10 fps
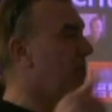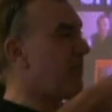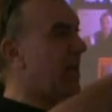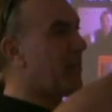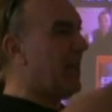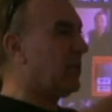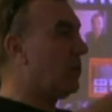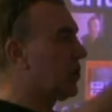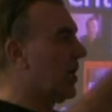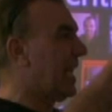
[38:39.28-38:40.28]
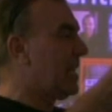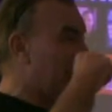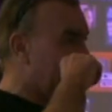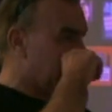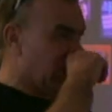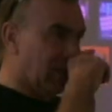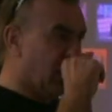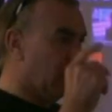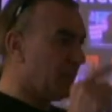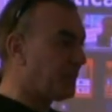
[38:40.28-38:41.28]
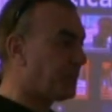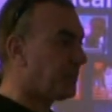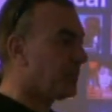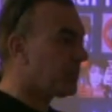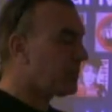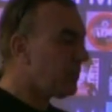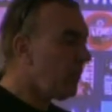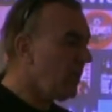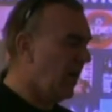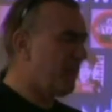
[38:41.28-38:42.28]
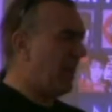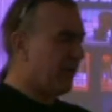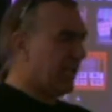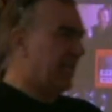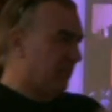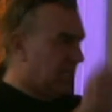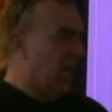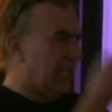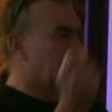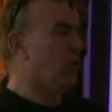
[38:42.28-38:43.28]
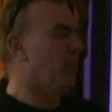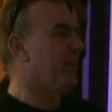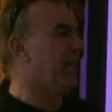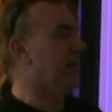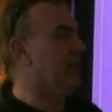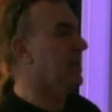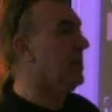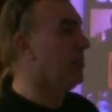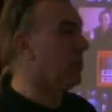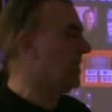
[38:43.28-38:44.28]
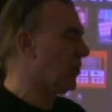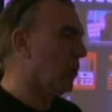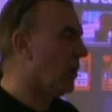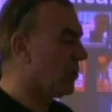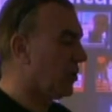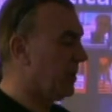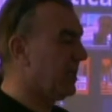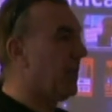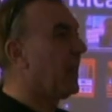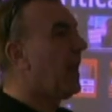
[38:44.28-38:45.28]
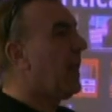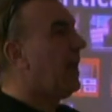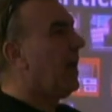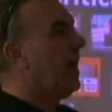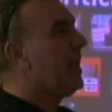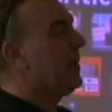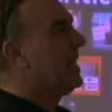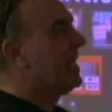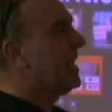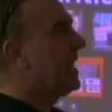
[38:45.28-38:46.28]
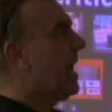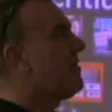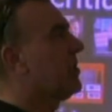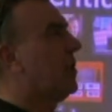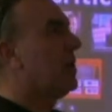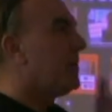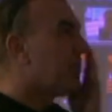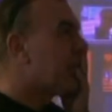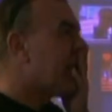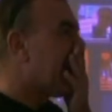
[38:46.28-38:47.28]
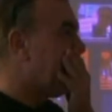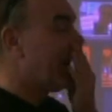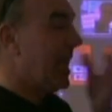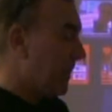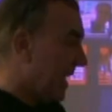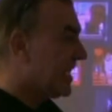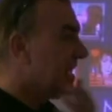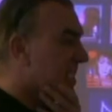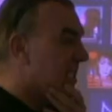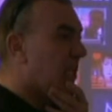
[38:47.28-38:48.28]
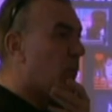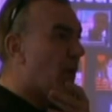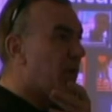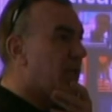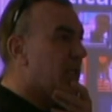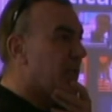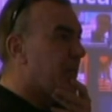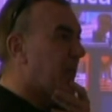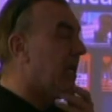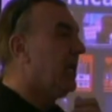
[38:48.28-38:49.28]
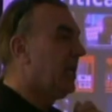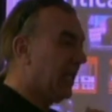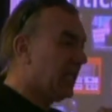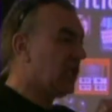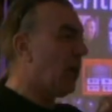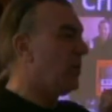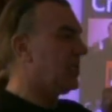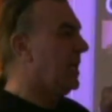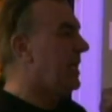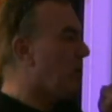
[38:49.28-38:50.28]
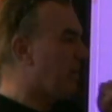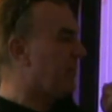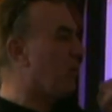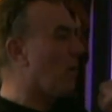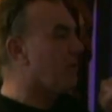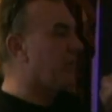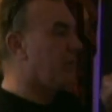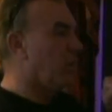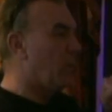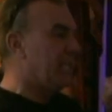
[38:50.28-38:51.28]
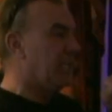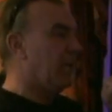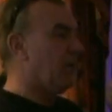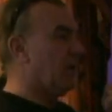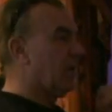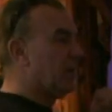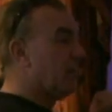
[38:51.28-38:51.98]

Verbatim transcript: coming around the back door, trying to get in the back door. I barricade, tie it all up and that, but it's all locked up. And anyway, it carries on. We keep asking to see the warrant. They show us a little bit of the warrant through the window,